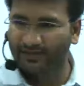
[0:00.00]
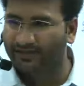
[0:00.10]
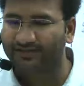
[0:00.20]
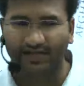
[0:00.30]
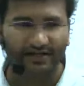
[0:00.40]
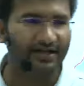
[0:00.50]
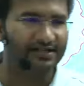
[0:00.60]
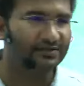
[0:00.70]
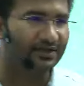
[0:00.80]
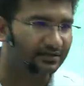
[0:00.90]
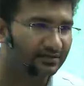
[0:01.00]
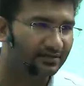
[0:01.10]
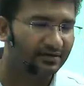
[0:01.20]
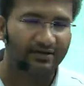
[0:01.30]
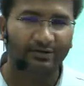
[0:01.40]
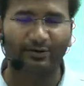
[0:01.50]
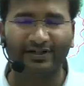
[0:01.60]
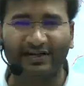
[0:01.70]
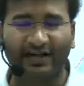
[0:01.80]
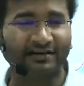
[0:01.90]
China as well. During
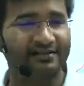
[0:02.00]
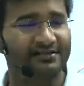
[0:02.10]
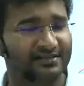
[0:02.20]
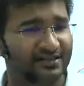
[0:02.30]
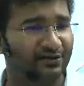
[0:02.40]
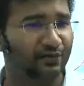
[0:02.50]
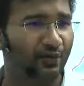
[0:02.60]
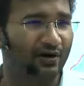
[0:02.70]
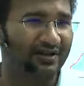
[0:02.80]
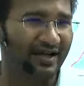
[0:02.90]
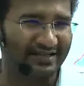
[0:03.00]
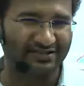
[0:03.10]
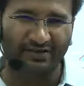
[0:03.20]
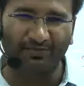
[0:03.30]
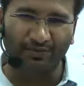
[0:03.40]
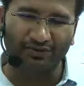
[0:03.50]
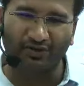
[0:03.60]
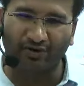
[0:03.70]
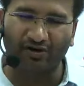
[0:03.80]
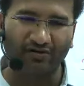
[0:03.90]
the 1962 war, they actually pushed a
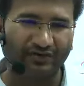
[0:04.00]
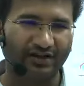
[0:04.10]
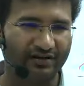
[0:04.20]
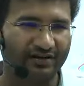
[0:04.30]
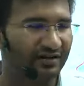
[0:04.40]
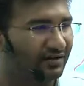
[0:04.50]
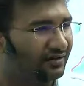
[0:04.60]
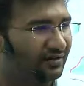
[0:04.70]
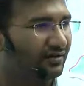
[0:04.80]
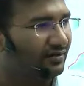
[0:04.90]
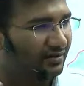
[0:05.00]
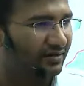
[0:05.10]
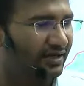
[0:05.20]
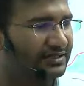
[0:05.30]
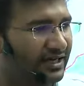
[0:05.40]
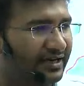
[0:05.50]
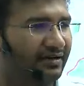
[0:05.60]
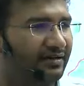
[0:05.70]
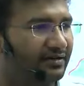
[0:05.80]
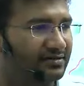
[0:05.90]
lot of territory inside
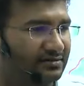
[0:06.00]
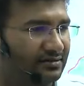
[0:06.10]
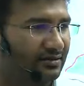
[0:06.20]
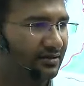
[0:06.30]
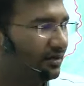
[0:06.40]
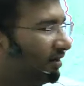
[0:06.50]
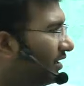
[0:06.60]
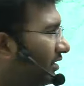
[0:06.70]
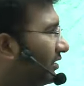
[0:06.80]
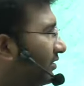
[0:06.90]
India, and